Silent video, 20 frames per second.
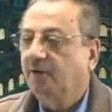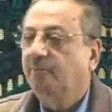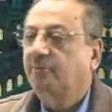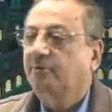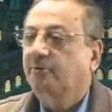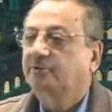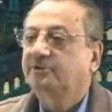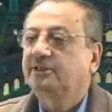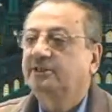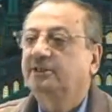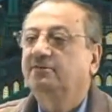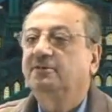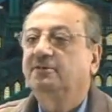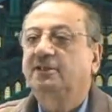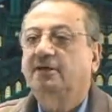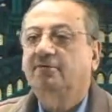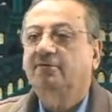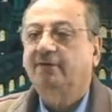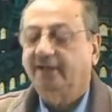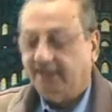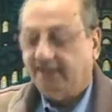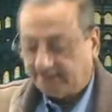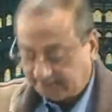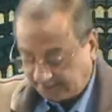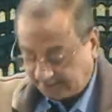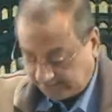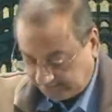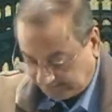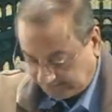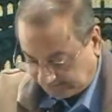proceed with our
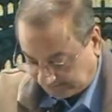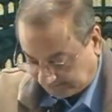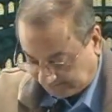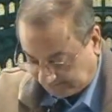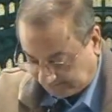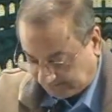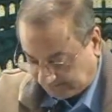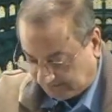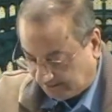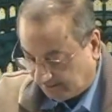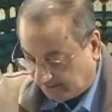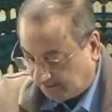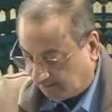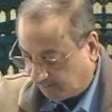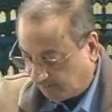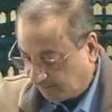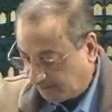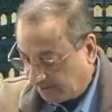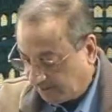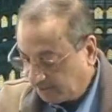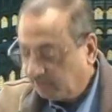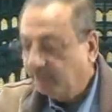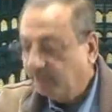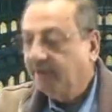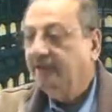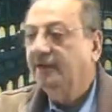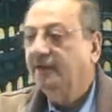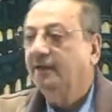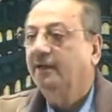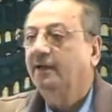lessons. We are
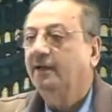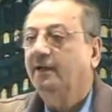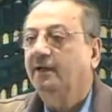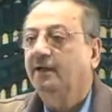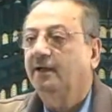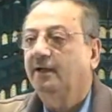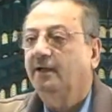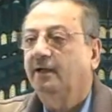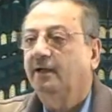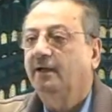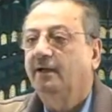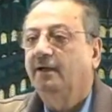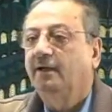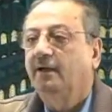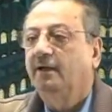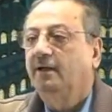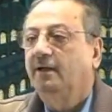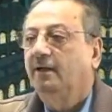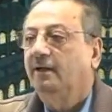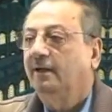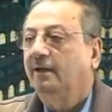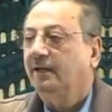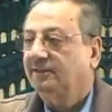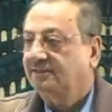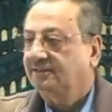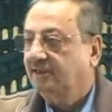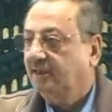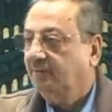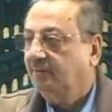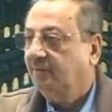doing
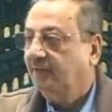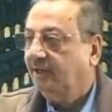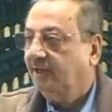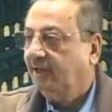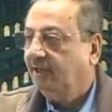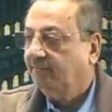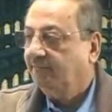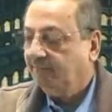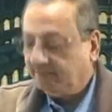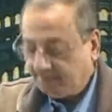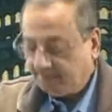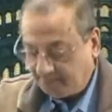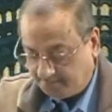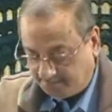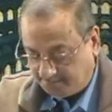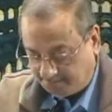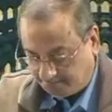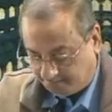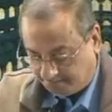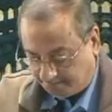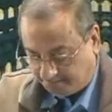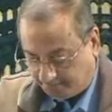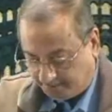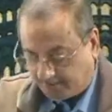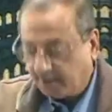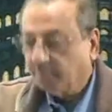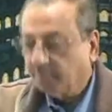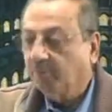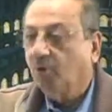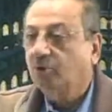lesson number 11
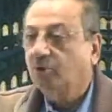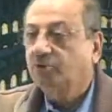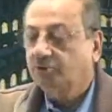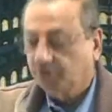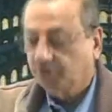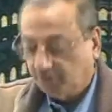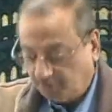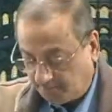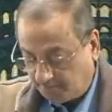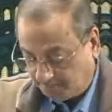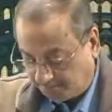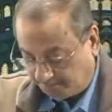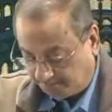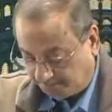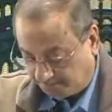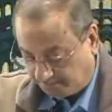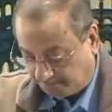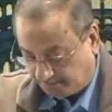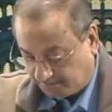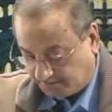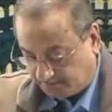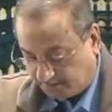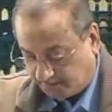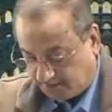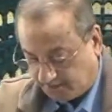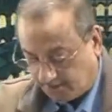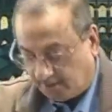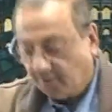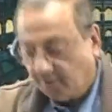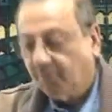in book 2.
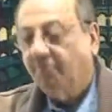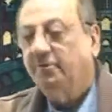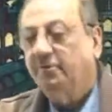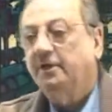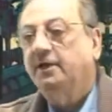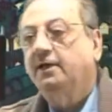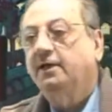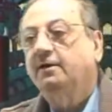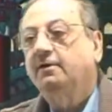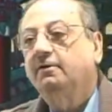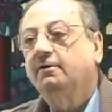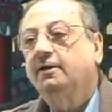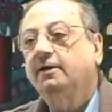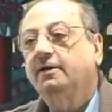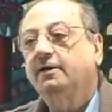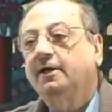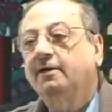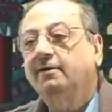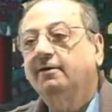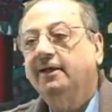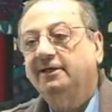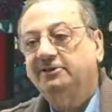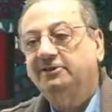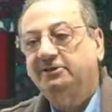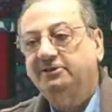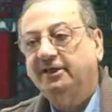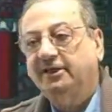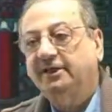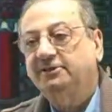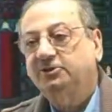We did
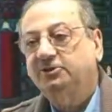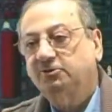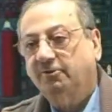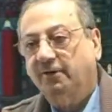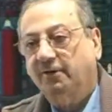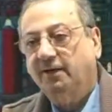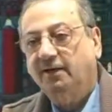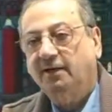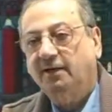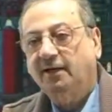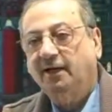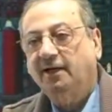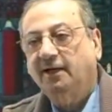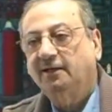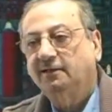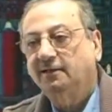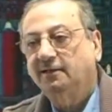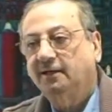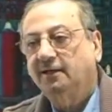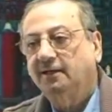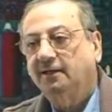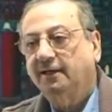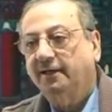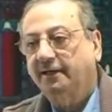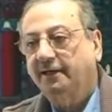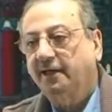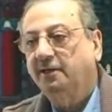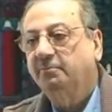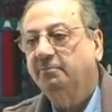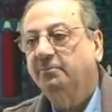exercise 12. I'll
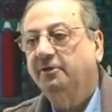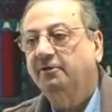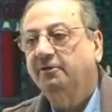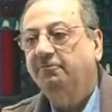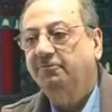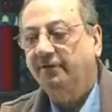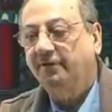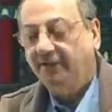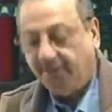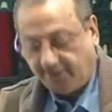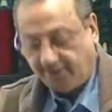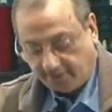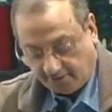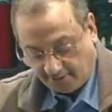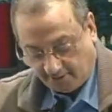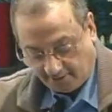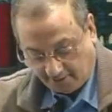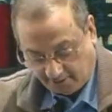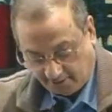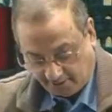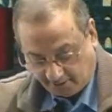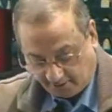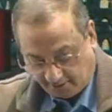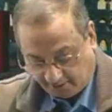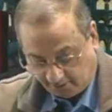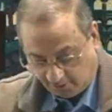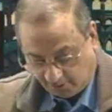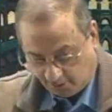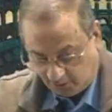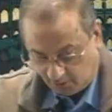again briefly
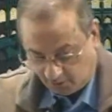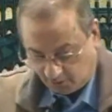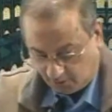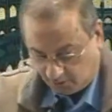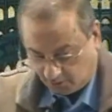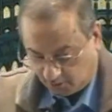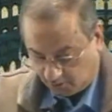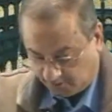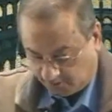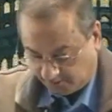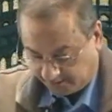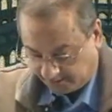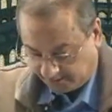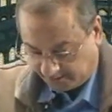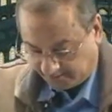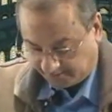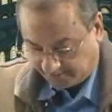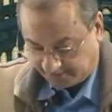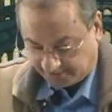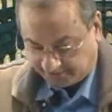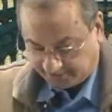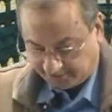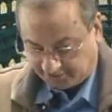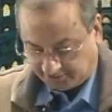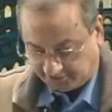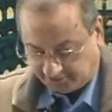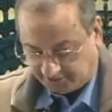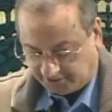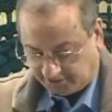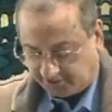go over it, brothers and
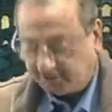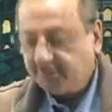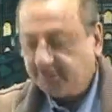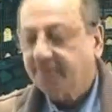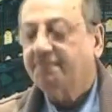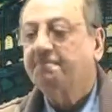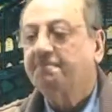sisters.